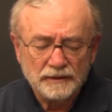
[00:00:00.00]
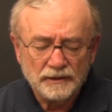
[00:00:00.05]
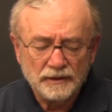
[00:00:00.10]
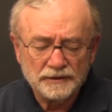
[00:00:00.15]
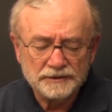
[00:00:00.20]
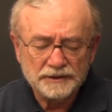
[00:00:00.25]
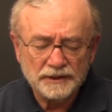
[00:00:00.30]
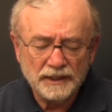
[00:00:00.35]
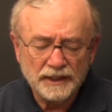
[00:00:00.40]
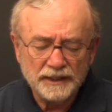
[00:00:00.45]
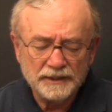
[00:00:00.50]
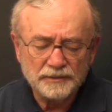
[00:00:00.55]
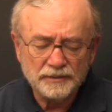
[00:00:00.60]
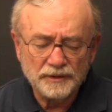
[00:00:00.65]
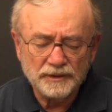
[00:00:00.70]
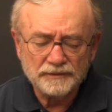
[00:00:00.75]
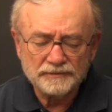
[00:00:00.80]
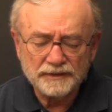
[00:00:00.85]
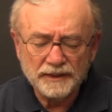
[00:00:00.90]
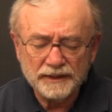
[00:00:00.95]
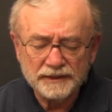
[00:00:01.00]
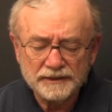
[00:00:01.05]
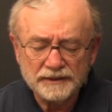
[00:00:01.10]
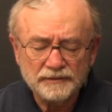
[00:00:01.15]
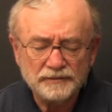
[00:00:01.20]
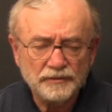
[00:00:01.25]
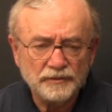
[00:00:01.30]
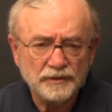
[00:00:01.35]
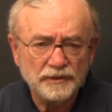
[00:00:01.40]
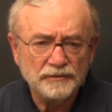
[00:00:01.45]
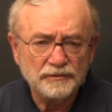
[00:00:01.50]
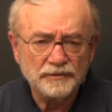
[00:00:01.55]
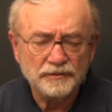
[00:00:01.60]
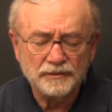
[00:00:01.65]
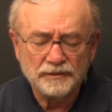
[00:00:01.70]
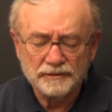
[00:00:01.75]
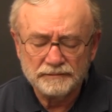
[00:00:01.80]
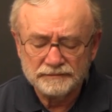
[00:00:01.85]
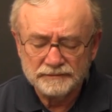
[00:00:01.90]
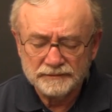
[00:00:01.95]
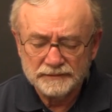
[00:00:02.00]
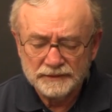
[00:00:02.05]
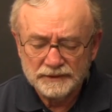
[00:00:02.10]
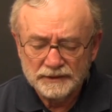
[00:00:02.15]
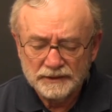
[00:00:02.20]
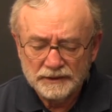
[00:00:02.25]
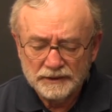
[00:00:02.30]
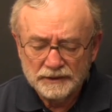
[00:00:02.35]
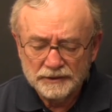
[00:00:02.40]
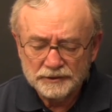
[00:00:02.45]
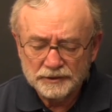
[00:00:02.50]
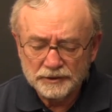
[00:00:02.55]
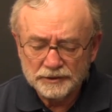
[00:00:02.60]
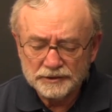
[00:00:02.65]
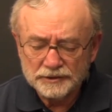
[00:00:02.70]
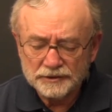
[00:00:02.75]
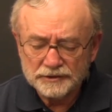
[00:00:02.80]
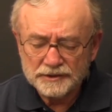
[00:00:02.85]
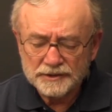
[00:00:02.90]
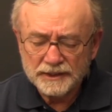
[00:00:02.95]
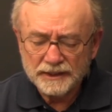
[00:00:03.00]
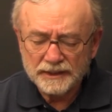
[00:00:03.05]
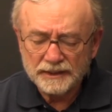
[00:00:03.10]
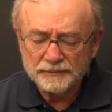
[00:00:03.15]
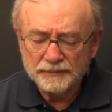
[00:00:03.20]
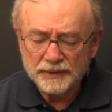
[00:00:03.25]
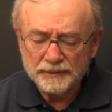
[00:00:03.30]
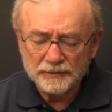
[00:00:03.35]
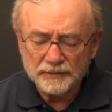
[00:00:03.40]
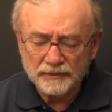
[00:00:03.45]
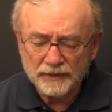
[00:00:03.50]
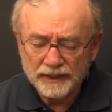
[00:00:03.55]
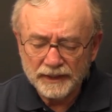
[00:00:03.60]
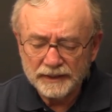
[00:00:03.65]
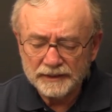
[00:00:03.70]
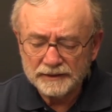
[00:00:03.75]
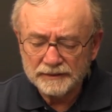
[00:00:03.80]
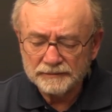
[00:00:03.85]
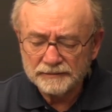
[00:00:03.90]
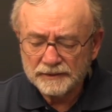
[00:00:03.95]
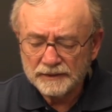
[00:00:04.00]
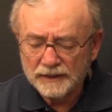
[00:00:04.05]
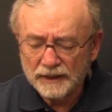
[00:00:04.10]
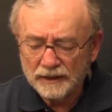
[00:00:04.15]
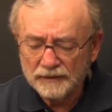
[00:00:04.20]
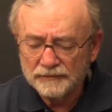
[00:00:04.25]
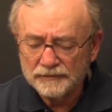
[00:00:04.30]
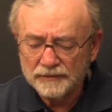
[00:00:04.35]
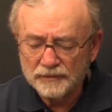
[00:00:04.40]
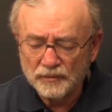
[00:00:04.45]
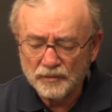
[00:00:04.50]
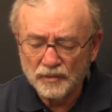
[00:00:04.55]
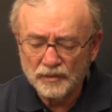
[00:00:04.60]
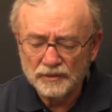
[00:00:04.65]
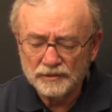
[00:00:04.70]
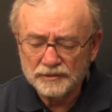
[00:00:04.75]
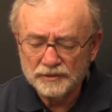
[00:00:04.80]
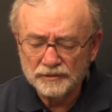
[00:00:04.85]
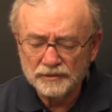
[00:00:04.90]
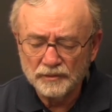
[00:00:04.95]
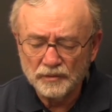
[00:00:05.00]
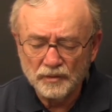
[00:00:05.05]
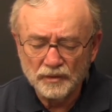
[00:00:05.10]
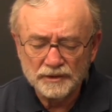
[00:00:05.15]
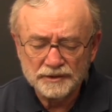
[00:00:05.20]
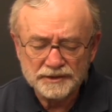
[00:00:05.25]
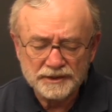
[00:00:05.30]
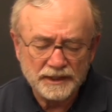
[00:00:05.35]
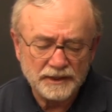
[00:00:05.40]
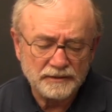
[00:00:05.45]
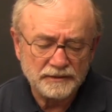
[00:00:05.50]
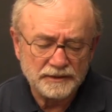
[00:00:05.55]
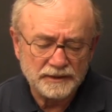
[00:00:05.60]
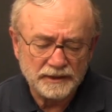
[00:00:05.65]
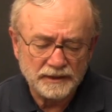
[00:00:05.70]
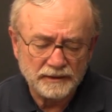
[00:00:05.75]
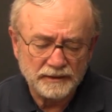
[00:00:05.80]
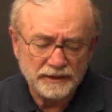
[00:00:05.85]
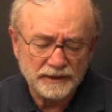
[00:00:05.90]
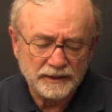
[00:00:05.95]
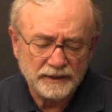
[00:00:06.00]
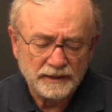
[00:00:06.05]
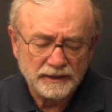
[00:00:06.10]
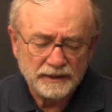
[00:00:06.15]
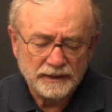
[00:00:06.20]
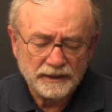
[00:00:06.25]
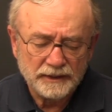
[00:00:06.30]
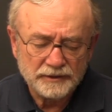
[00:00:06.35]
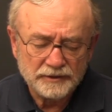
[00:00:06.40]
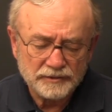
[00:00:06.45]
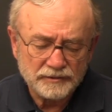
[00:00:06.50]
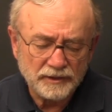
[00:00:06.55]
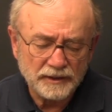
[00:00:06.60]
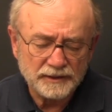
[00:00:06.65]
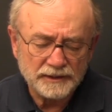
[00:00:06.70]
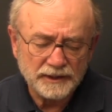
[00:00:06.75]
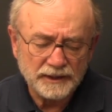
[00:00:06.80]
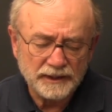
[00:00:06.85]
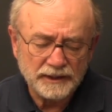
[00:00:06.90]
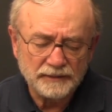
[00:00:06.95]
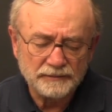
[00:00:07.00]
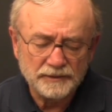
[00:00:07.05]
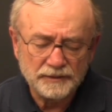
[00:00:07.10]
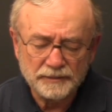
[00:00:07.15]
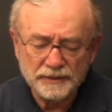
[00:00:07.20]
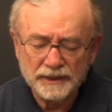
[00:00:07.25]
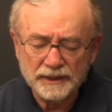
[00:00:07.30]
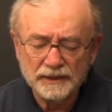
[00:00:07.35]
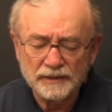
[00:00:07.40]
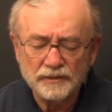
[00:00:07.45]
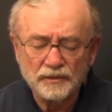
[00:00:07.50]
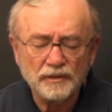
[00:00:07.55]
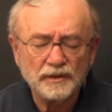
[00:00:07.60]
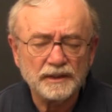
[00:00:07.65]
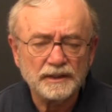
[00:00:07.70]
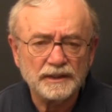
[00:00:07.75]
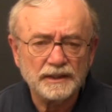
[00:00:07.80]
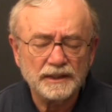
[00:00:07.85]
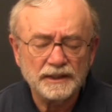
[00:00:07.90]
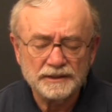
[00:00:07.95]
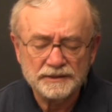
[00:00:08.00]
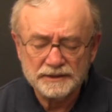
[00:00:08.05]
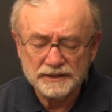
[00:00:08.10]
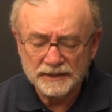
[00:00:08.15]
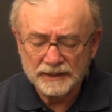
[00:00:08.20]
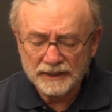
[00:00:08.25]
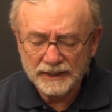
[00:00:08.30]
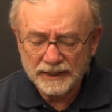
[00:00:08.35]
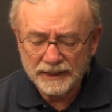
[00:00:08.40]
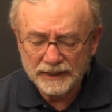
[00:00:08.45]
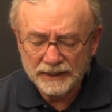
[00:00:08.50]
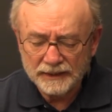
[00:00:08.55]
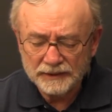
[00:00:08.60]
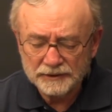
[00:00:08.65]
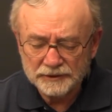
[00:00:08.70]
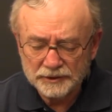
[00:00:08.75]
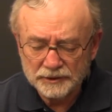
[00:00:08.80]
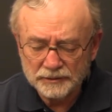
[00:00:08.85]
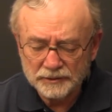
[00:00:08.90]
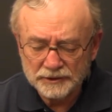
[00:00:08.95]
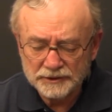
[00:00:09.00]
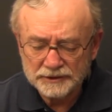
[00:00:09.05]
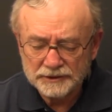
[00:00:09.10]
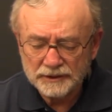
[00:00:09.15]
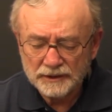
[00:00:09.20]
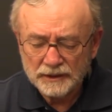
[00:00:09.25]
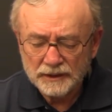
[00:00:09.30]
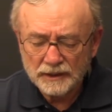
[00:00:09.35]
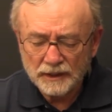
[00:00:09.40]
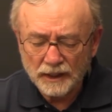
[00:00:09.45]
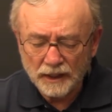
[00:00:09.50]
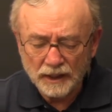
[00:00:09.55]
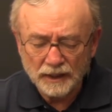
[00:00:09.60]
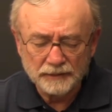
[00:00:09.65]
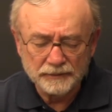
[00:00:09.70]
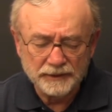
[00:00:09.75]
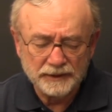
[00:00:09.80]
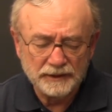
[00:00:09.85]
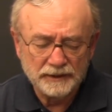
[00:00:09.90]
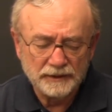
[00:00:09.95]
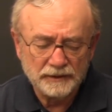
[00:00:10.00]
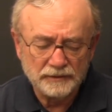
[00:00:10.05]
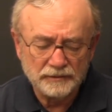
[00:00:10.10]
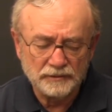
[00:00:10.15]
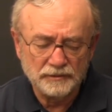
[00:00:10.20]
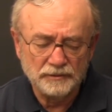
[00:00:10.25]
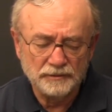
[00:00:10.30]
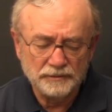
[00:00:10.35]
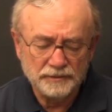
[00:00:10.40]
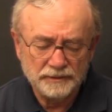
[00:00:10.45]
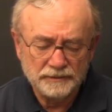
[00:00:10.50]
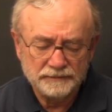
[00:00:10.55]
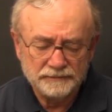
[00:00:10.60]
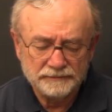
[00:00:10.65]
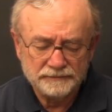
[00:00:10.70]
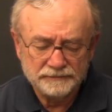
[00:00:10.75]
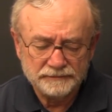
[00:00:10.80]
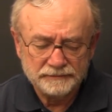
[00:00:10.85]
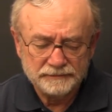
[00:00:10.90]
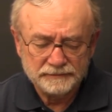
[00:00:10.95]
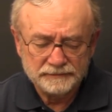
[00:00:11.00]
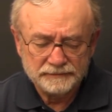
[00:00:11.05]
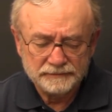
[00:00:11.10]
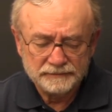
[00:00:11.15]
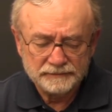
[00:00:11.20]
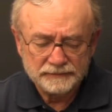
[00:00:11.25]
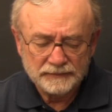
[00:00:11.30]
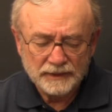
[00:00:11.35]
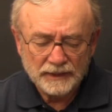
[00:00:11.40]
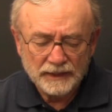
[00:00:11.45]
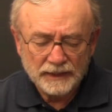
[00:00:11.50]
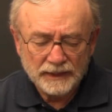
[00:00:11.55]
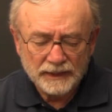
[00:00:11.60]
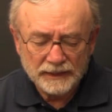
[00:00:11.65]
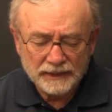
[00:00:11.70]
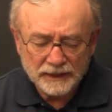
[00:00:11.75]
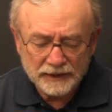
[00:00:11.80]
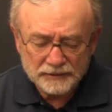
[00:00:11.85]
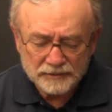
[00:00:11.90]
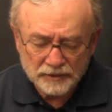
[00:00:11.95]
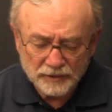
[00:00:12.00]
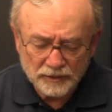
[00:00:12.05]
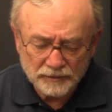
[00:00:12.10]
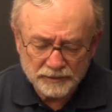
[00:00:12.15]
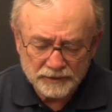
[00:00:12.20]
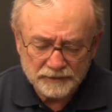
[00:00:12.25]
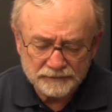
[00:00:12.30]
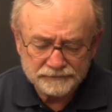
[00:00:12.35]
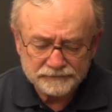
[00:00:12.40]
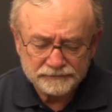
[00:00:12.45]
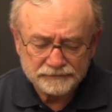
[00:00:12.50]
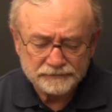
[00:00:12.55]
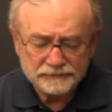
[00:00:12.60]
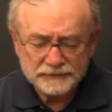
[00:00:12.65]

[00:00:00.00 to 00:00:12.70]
On July 12, 1944, Churchill sent a memorandum to the War Secretary instructing him to begin organizing a Jewish army group. In October,